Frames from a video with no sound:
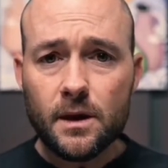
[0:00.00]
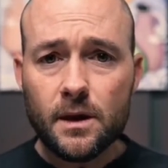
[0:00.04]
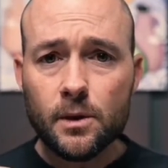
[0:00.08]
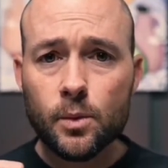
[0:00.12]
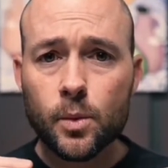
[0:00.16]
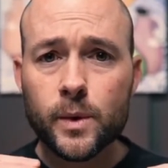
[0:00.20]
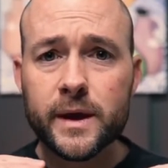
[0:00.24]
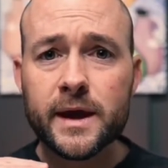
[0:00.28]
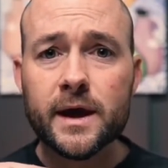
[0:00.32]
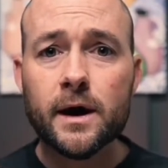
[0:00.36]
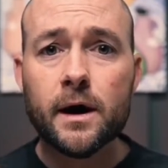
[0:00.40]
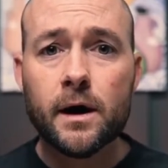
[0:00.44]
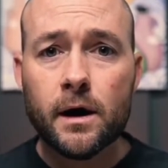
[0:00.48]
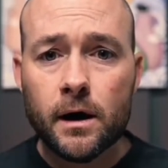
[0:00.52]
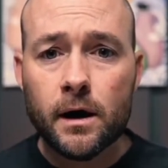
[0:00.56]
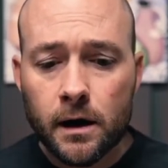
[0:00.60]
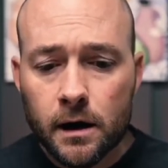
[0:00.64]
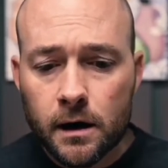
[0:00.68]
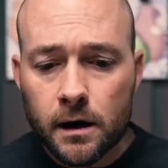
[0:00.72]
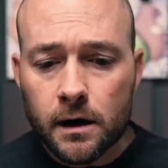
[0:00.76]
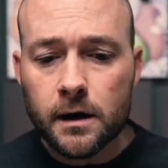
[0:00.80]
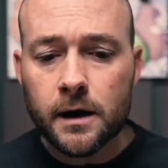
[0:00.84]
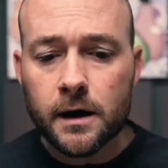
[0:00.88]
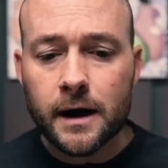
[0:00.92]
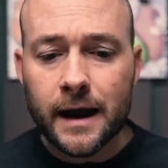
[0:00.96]
We
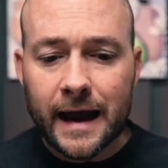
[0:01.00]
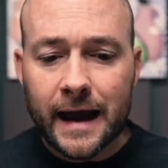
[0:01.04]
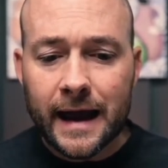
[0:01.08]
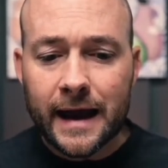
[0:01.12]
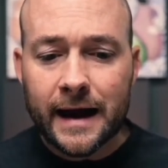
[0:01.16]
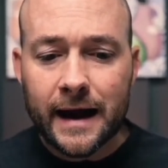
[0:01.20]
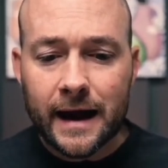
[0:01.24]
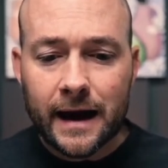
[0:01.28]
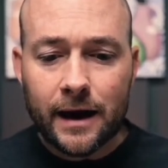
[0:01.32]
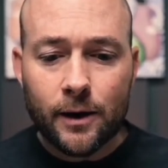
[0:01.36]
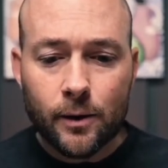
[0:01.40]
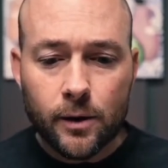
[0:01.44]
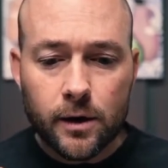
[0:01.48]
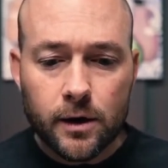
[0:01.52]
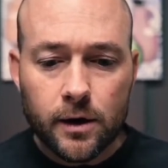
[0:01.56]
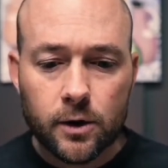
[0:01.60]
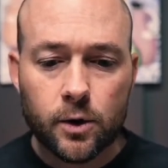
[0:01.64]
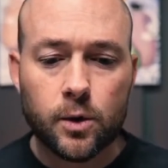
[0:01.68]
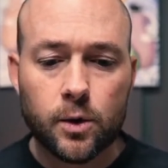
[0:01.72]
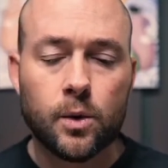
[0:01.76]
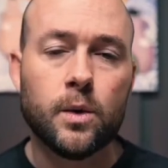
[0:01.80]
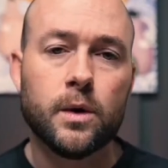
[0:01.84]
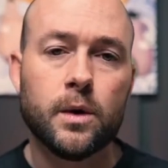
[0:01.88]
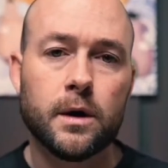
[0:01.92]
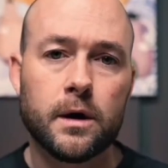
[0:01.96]
are at our
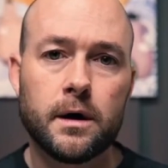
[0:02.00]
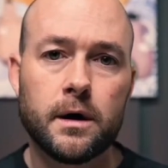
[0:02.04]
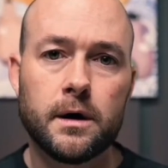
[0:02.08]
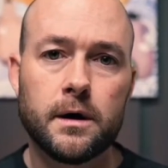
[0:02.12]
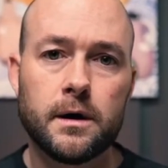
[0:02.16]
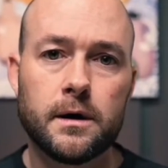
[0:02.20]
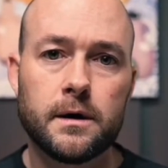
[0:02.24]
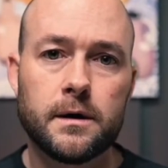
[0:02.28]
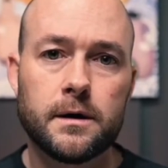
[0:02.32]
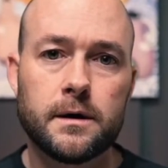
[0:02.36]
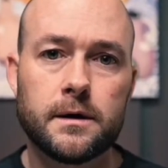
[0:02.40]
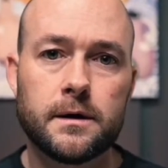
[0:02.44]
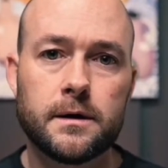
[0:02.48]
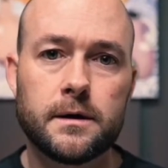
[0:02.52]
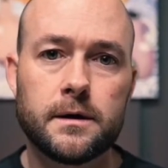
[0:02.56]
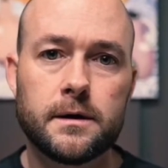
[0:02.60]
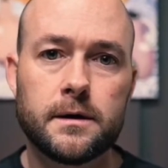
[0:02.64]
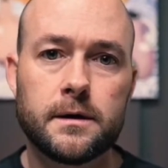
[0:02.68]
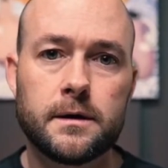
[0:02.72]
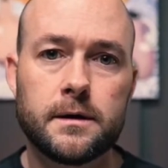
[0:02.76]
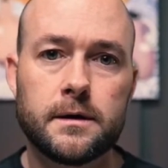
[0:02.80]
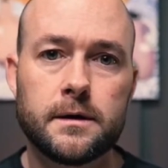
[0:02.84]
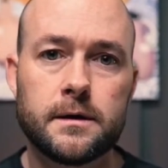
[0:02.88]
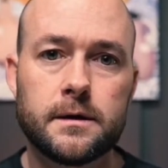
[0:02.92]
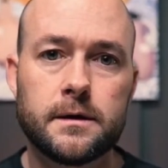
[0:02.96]
core,
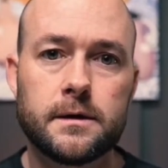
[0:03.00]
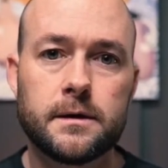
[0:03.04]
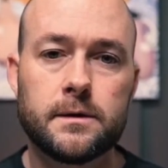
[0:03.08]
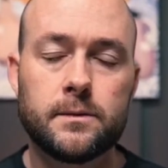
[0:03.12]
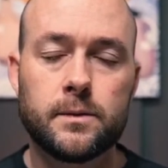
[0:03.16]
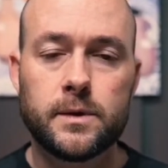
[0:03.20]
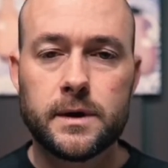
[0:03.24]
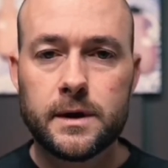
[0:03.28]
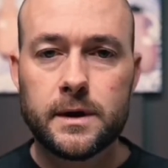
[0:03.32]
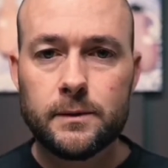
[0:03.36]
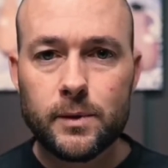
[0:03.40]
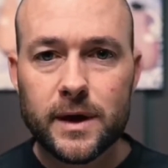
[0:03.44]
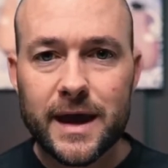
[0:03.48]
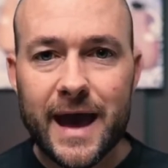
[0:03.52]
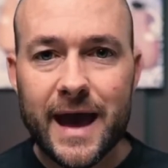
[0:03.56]
we, we